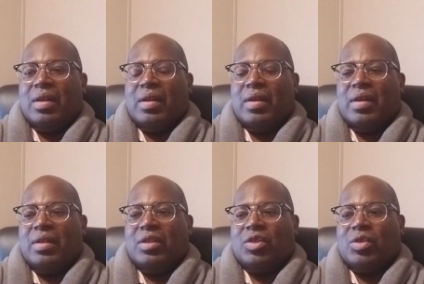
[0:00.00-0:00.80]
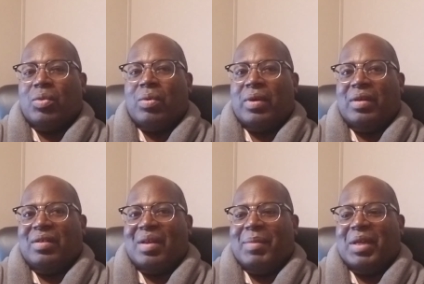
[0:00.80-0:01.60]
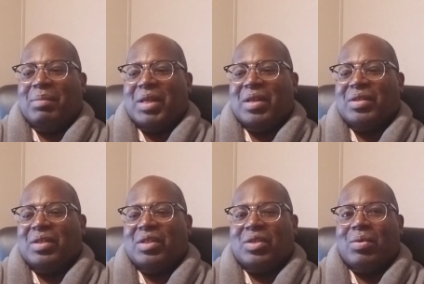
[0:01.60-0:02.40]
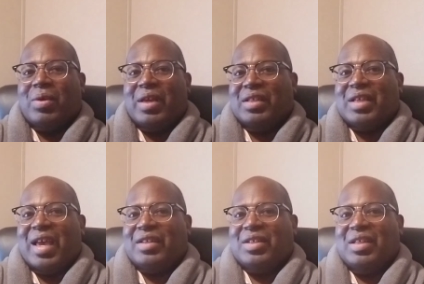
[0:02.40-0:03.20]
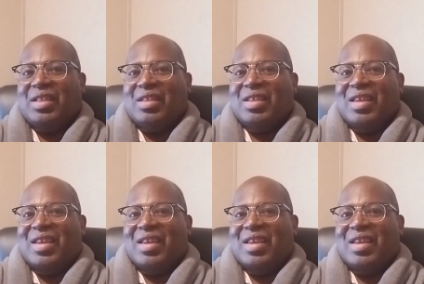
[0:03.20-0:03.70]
uh, the story, I mean, because of this story has actually